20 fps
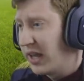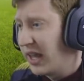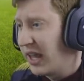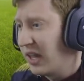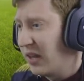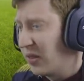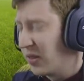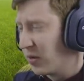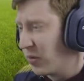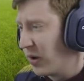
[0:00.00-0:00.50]

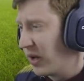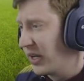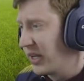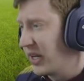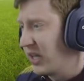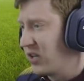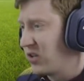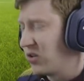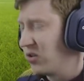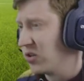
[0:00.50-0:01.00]
in the
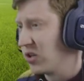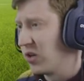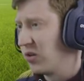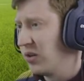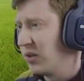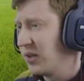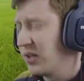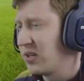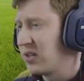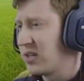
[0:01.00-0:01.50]
relegation zone
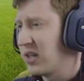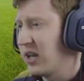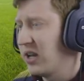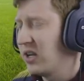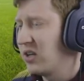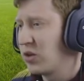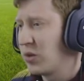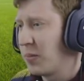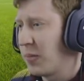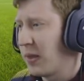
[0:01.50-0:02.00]
at this
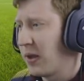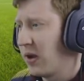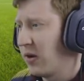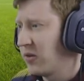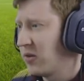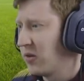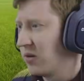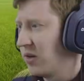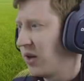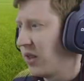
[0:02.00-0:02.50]
stage
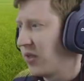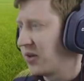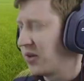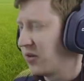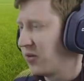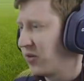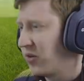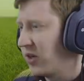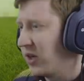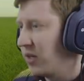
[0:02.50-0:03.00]
after another
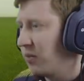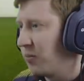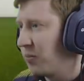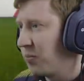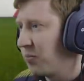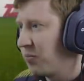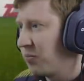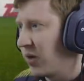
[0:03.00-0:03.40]
defeat.